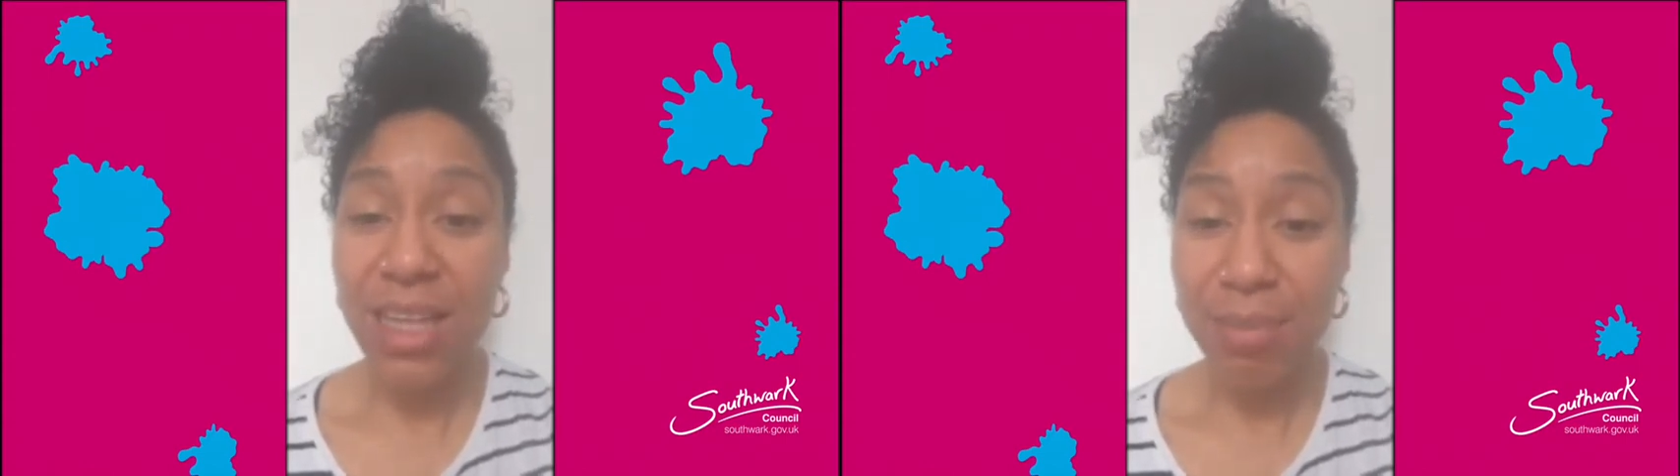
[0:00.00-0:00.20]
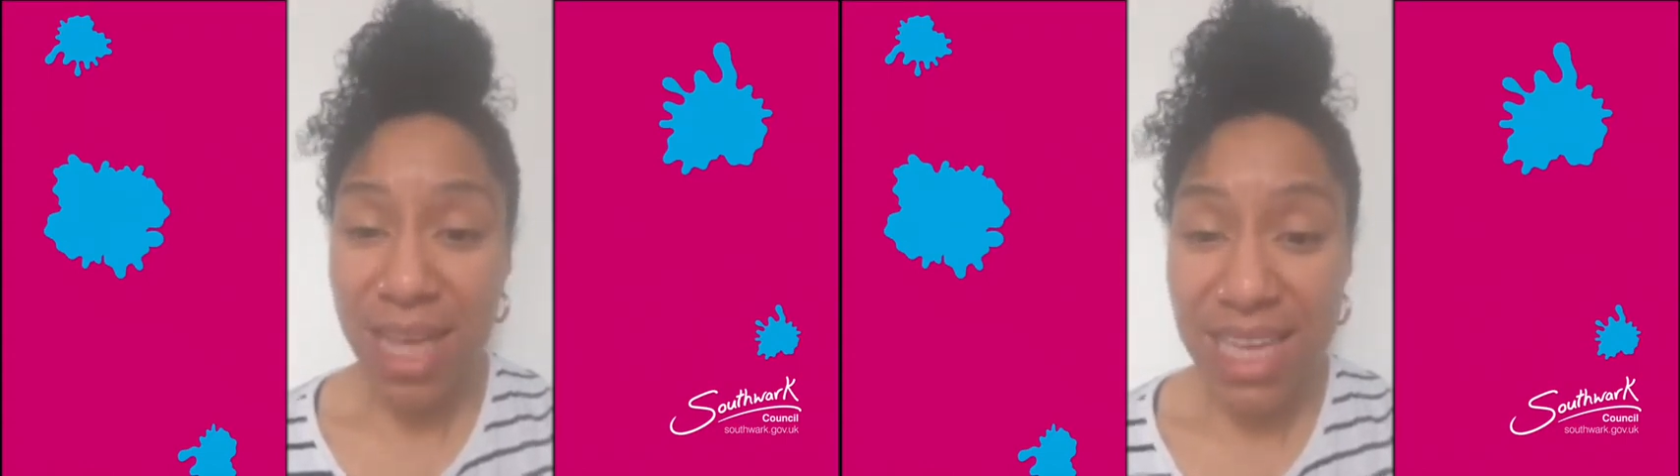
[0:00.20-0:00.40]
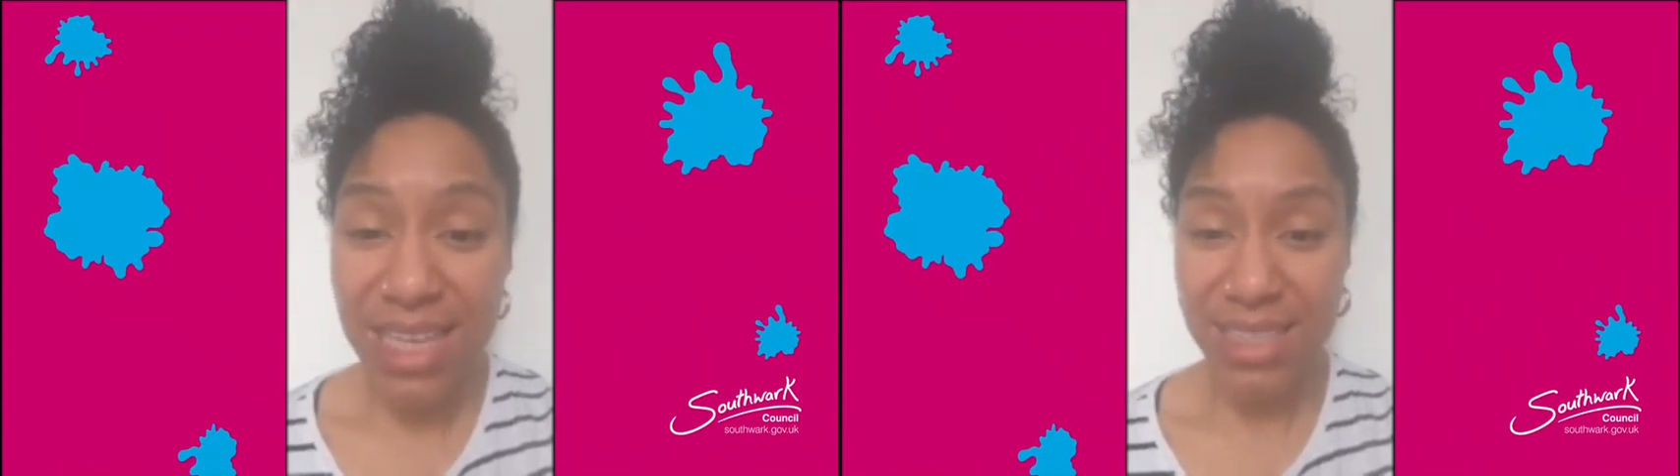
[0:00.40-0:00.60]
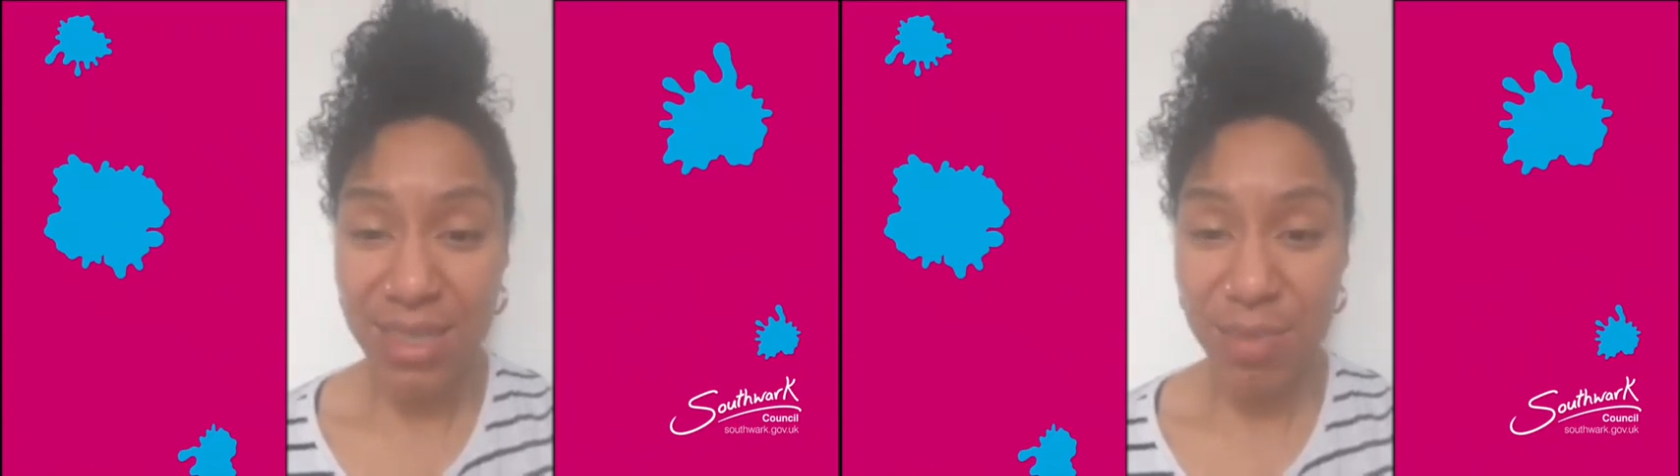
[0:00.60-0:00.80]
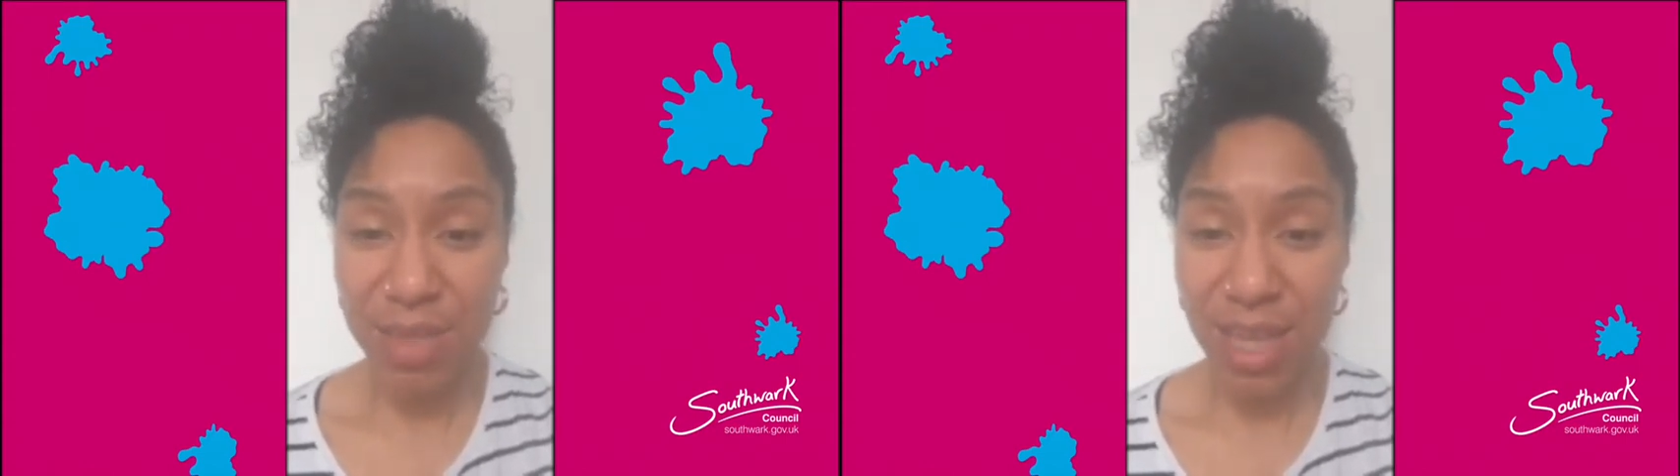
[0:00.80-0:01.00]
making
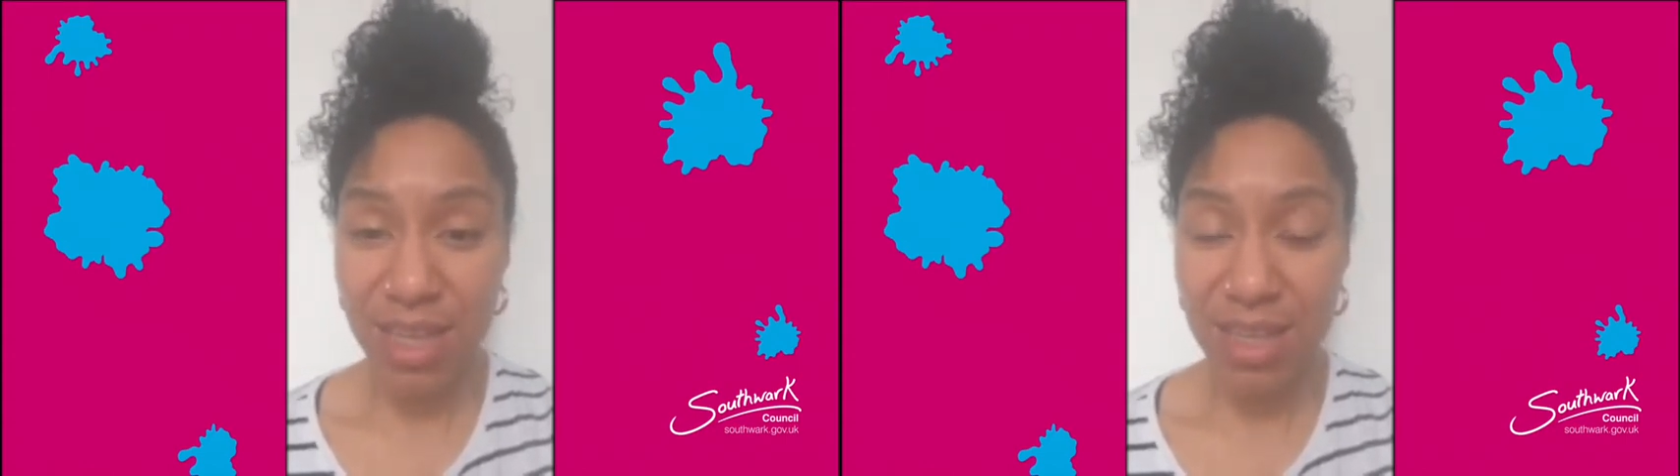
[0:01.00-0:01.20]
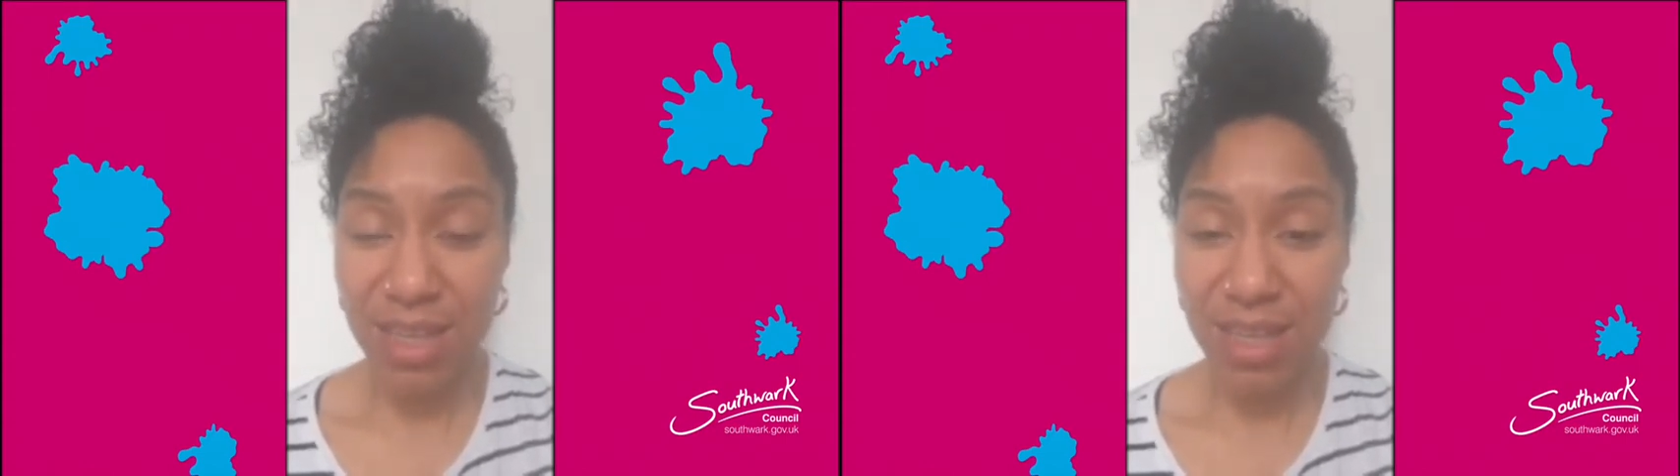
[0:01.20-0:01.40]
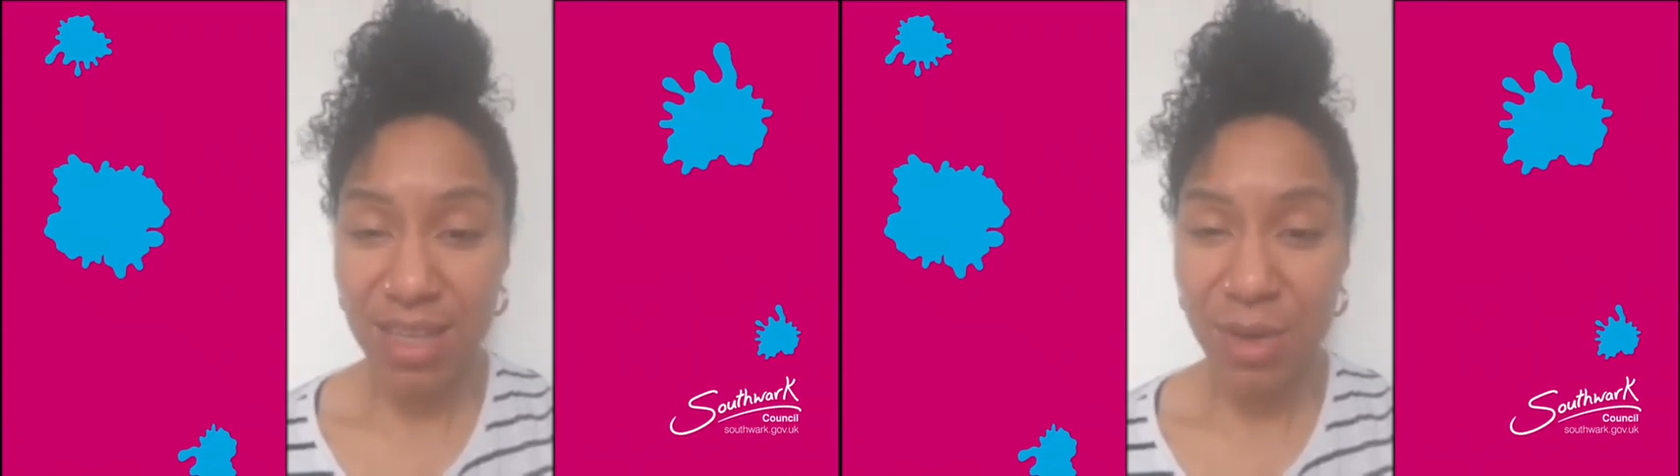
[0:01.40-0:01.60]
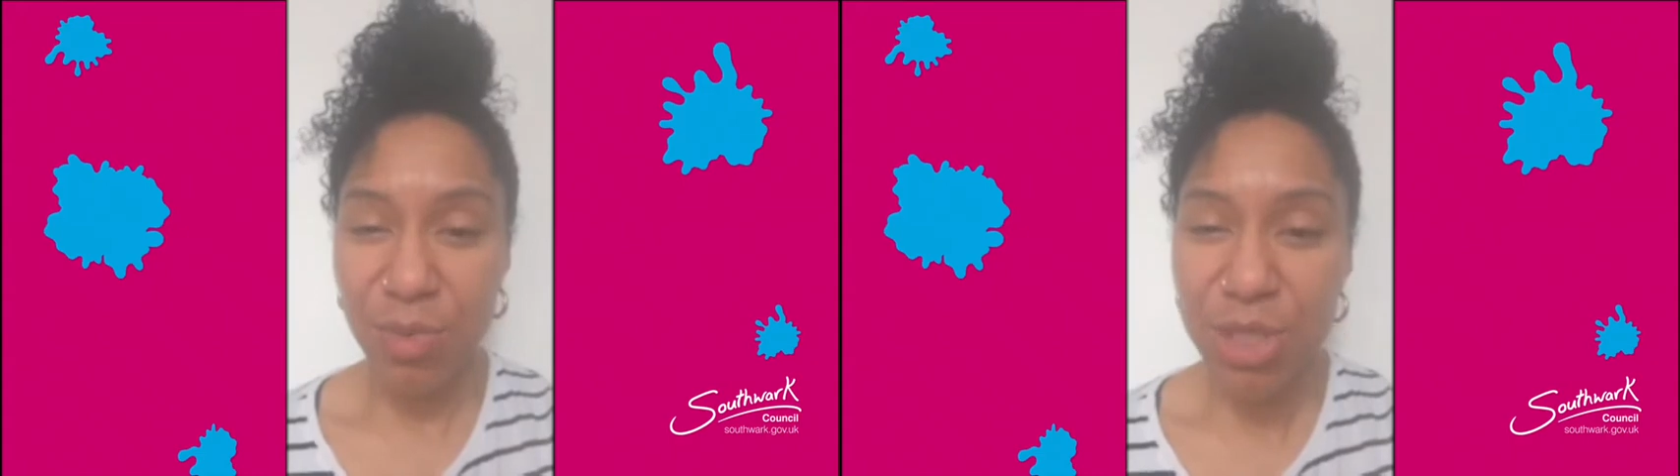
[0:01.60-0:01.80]
something. What